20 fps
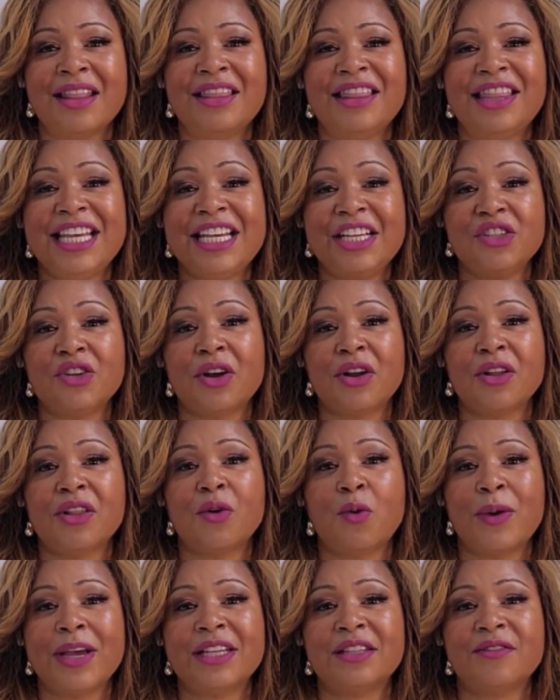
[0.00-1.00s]
These are the
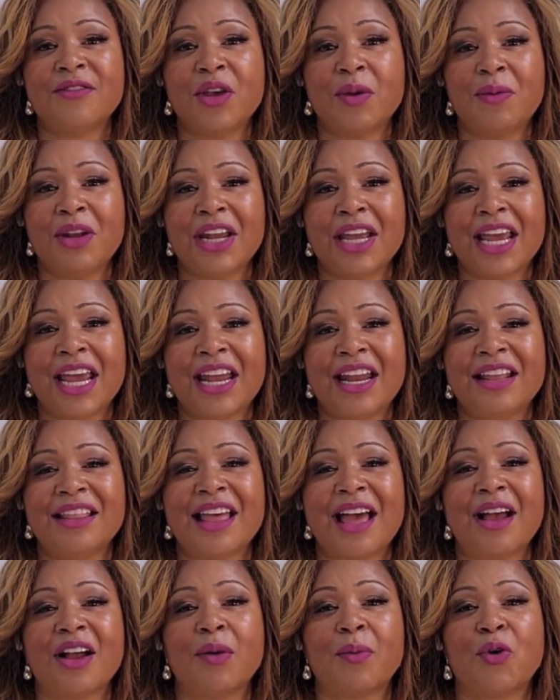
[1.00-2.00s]
ways of communicating
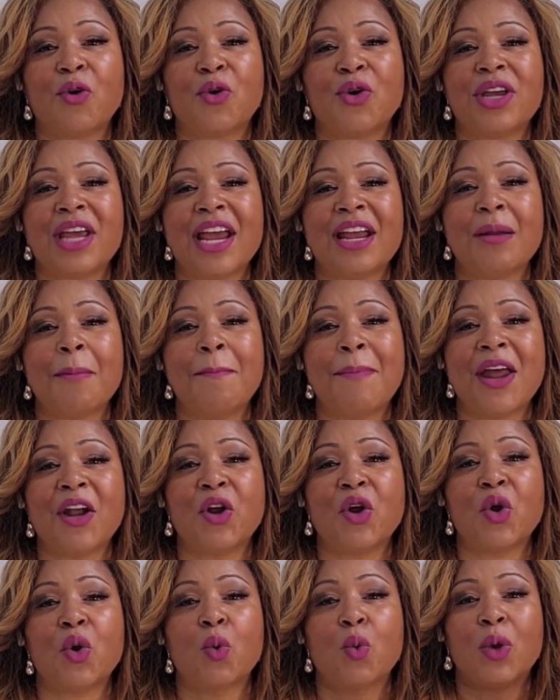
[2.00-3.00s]
that create
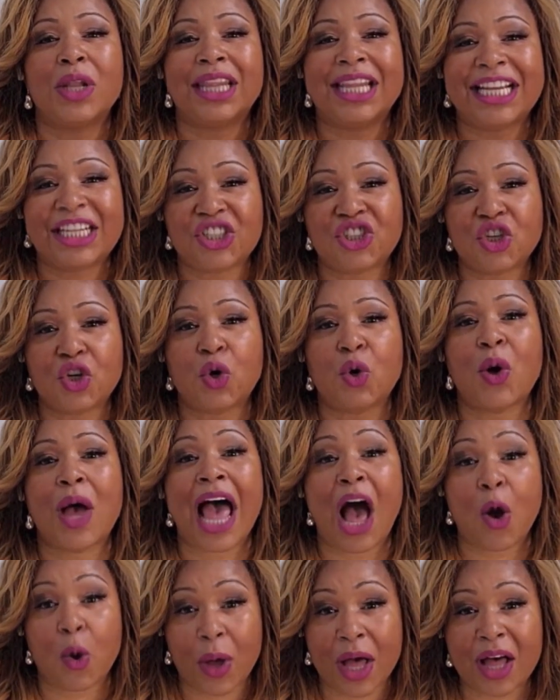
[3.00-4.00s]
better relational
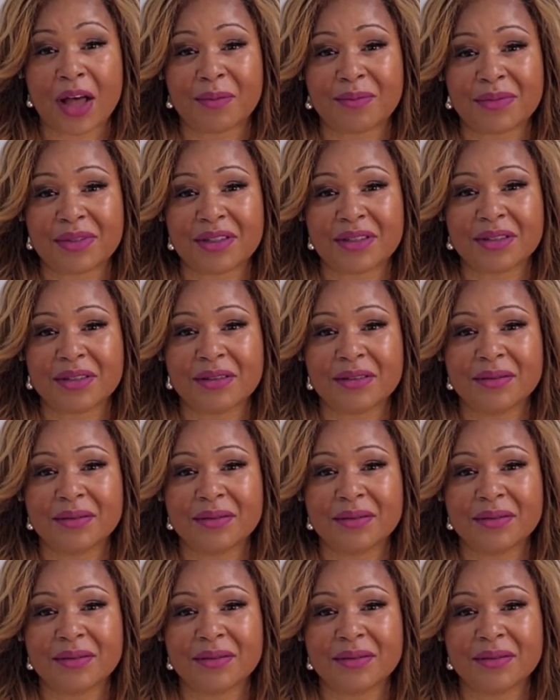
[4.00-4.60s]
outcomes.